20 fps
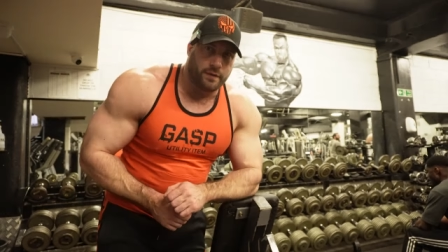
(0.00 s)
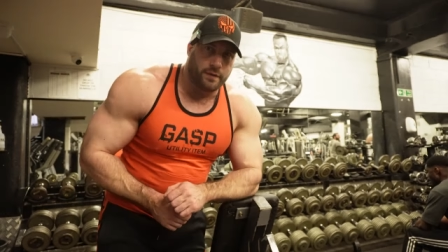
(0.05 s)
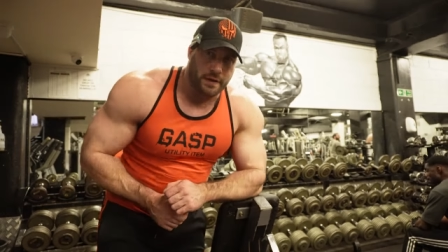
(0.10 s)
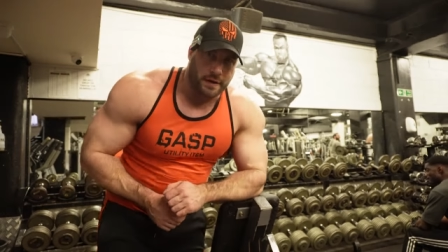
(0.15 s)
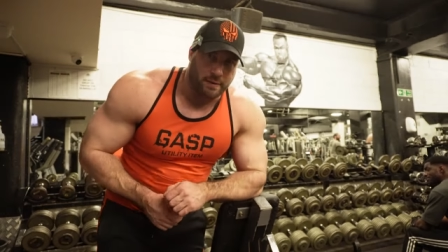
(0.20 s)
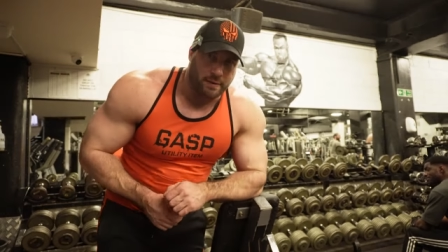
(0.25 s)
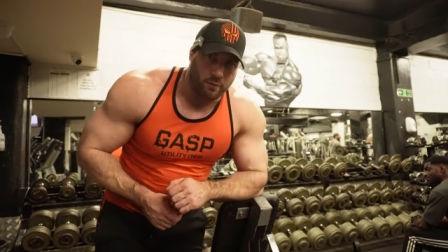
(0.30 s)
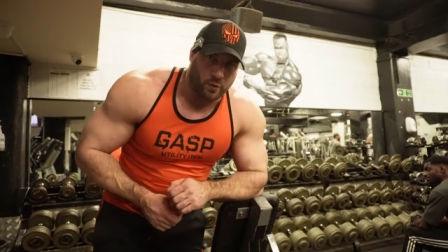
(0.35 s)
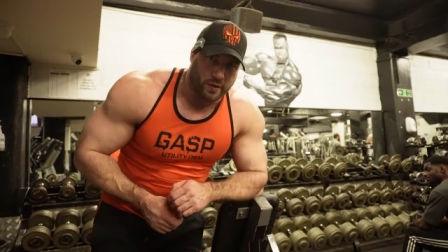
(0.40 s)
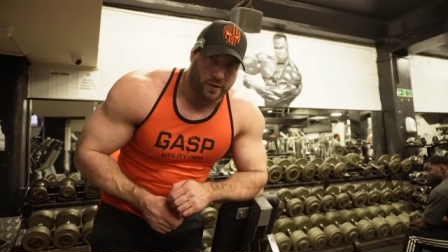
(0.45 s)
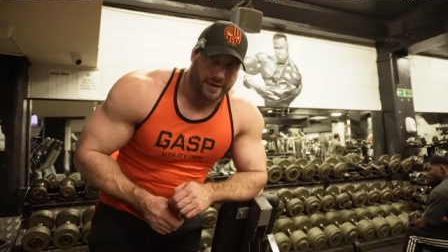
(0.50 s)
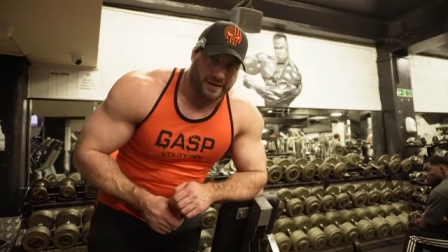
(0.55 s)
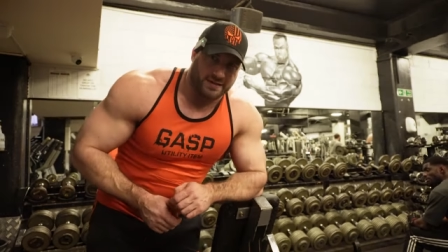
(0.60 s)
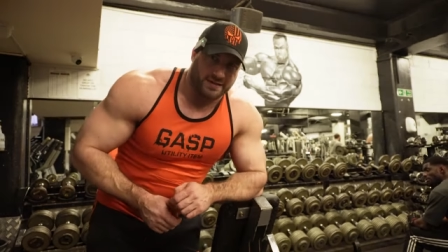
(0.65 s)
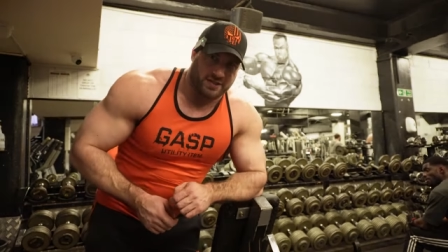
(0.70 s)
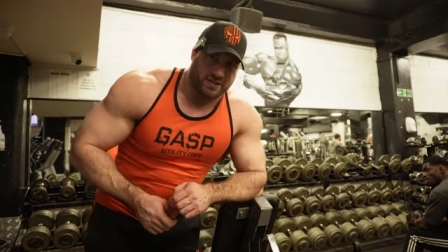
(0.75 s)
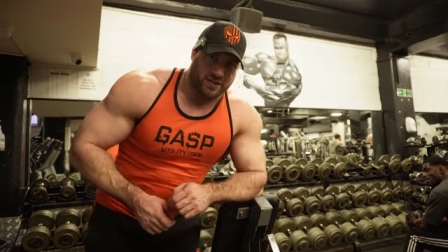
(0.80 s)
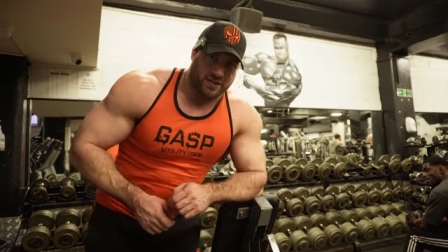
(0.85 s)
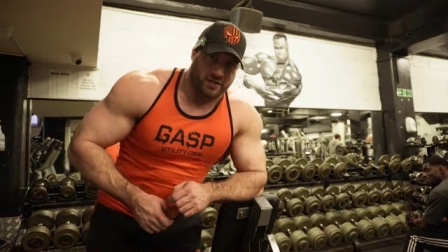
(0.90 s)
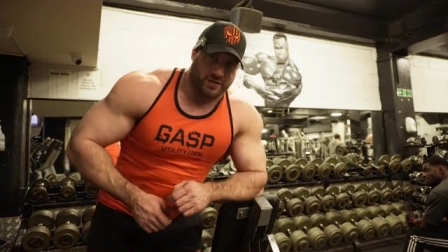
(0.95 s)
Now I'm wanting
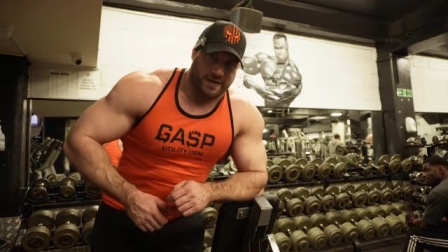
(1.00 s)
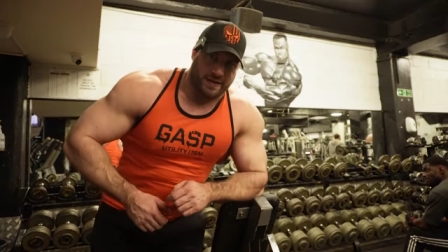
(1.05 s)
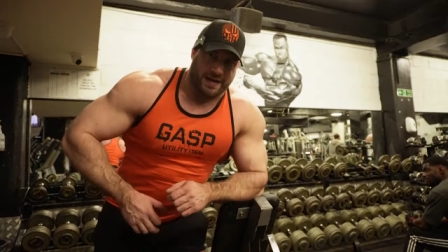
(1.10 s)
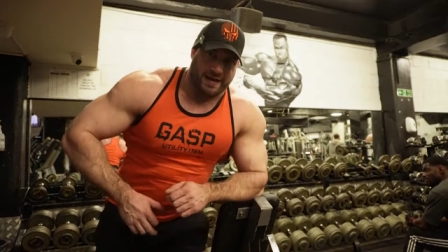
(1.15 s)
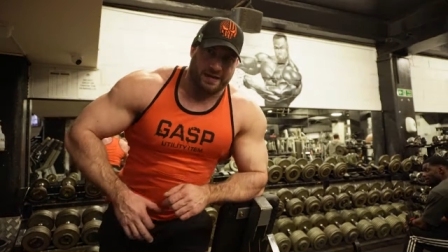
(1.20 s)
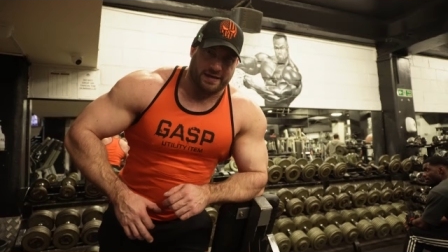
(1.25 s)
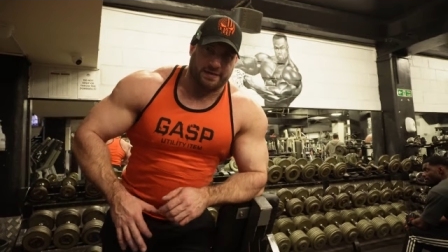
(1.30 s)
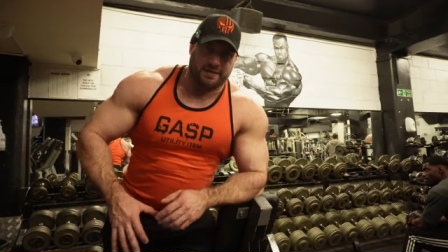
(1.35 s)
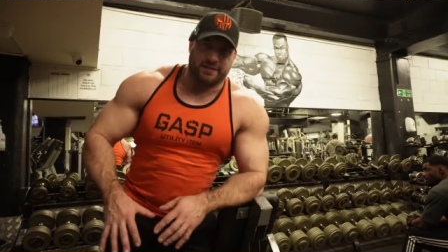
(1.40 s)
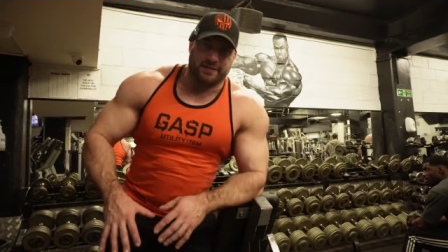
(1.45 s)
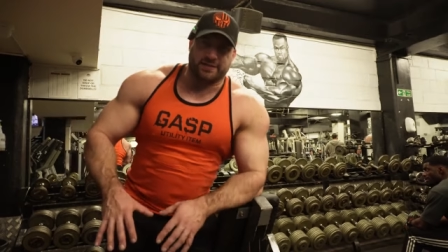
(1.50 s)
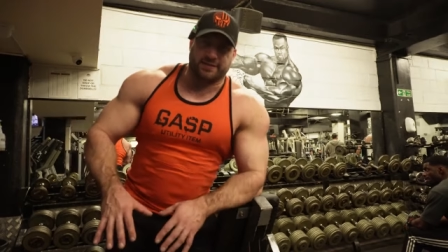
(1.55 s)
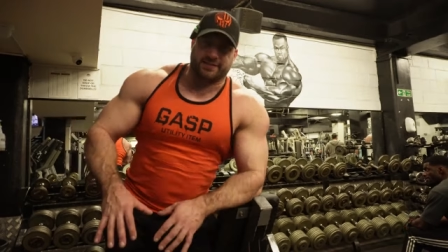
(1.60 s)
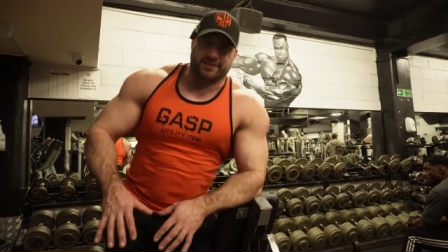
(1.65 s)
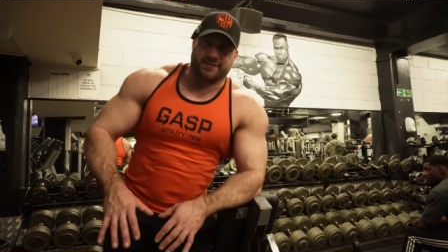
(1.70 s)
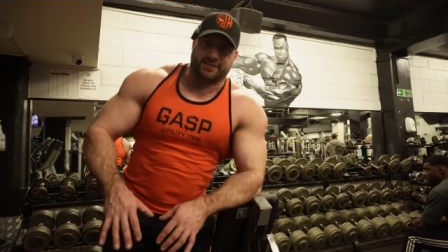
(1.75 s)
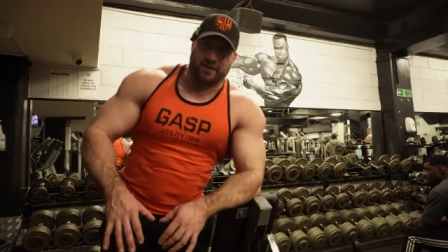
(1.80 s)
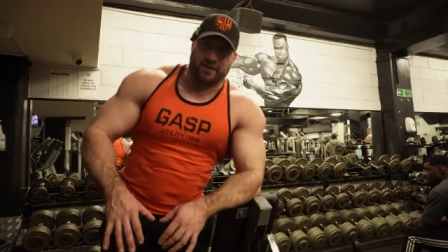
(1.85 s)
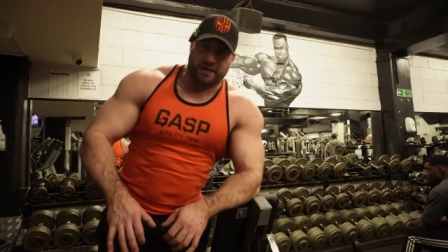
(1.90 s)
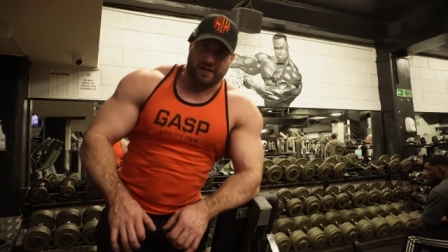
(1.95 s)
to do that
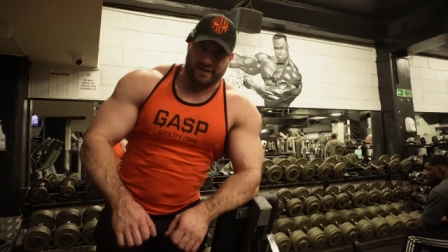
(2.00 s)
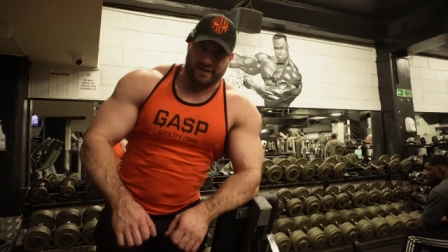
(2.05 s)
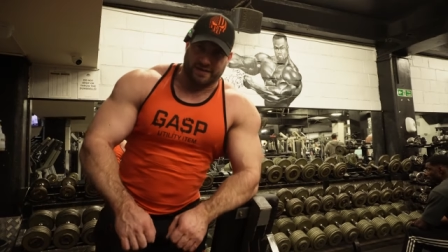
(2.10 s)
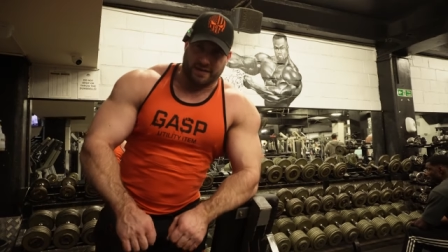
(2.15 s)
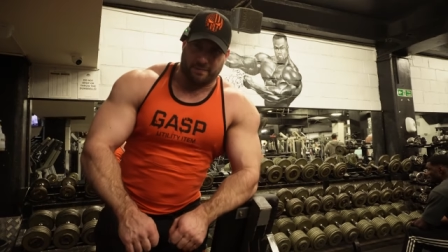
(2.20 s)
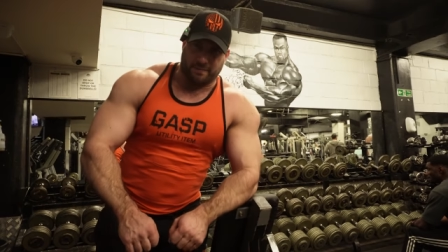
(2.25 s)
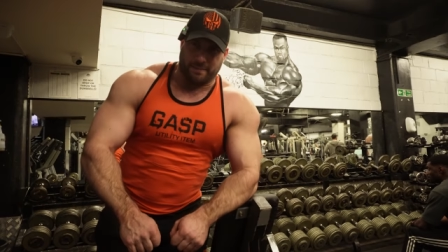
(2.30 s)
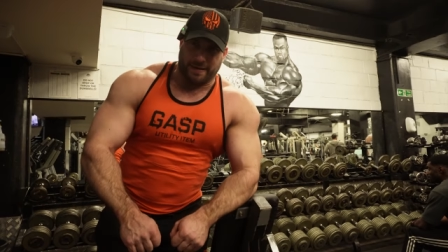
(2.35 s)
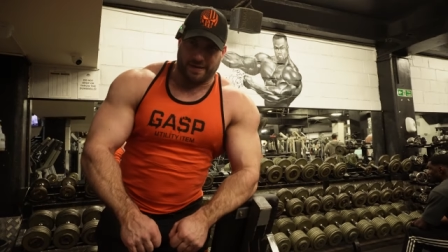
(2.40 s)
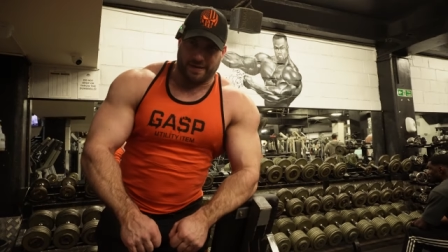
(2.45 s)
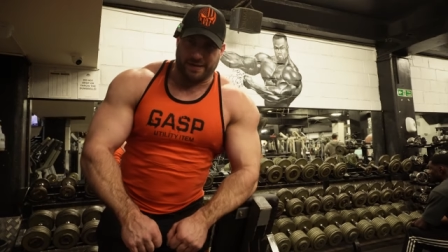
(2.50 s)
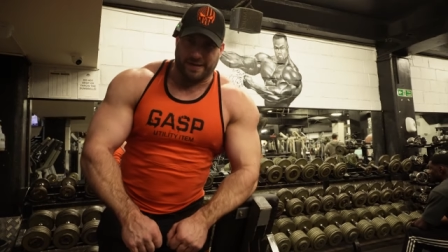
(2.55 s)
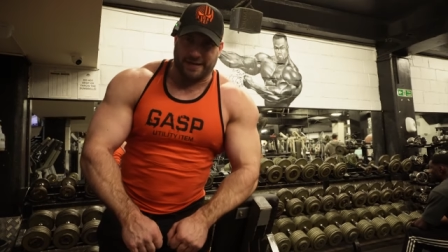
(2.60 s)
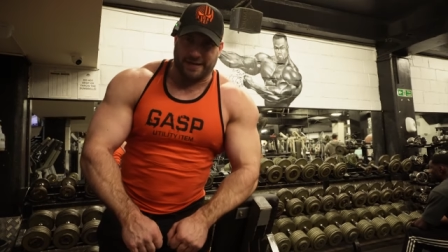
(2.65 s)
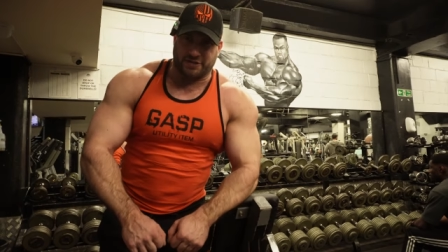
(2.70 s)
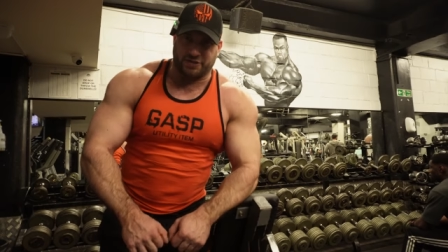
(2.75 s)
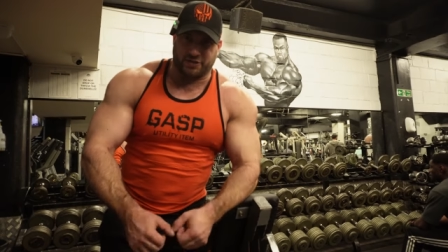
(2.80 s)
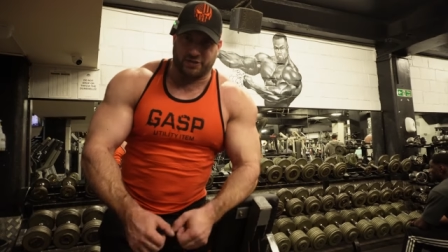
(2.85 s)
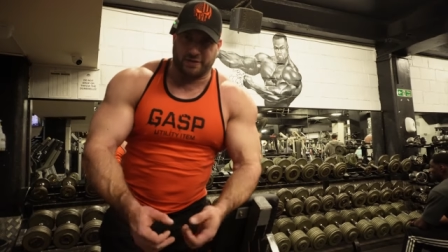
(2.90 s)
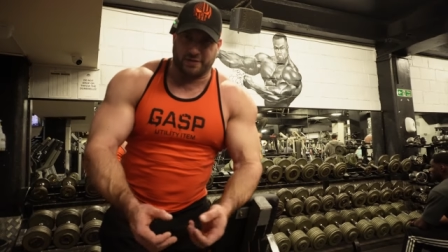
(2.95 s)
side dumbbell
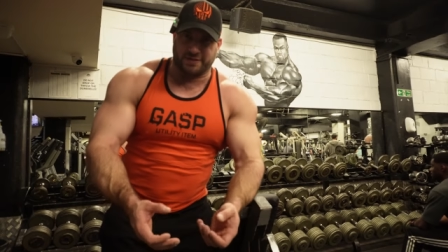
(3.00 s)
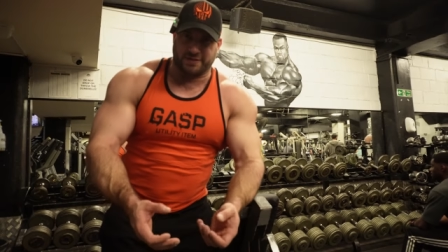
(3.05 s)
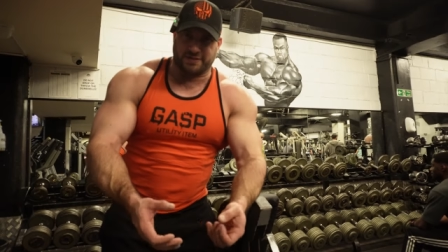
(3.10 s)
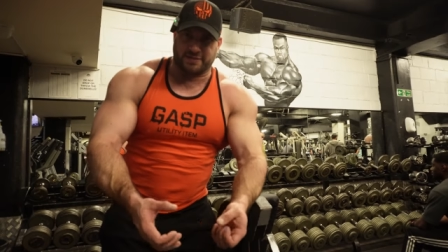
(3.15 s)
lateral